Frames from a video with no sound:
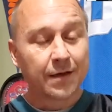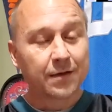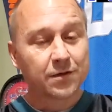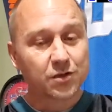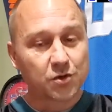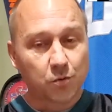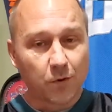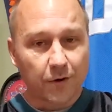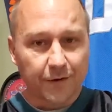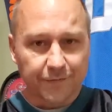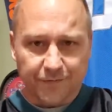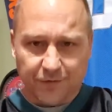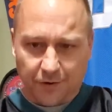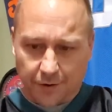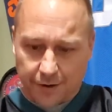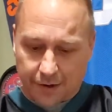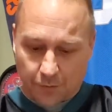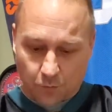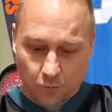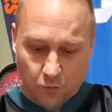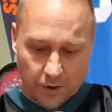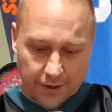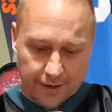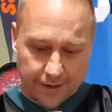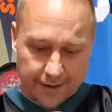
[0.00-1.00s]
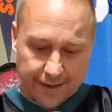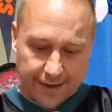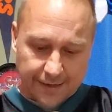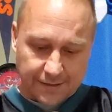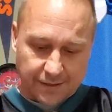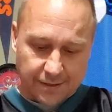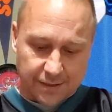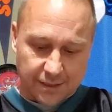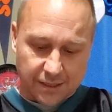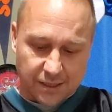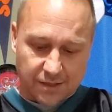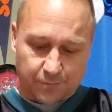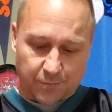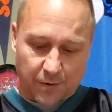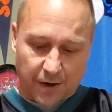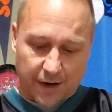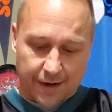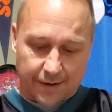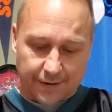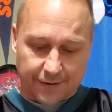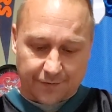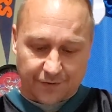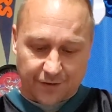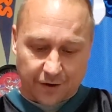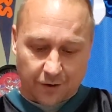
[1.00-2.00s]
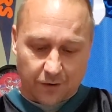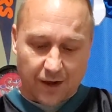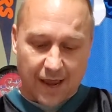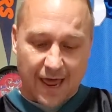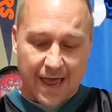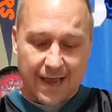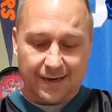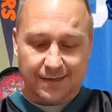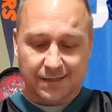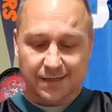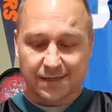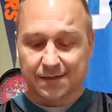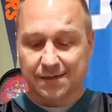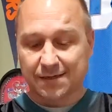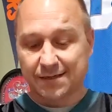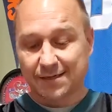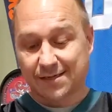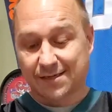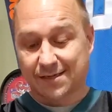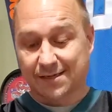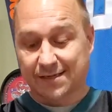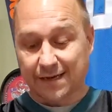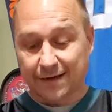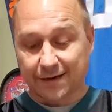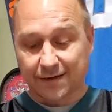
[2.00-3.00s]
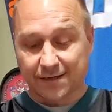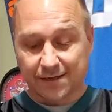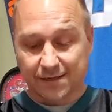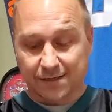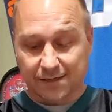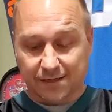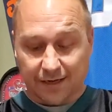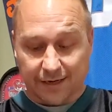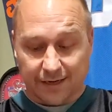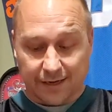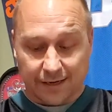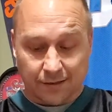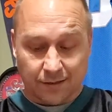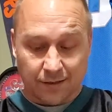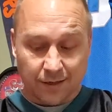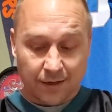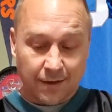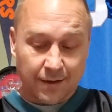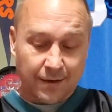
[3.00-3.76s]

12-3-1 against the spread in their last 16,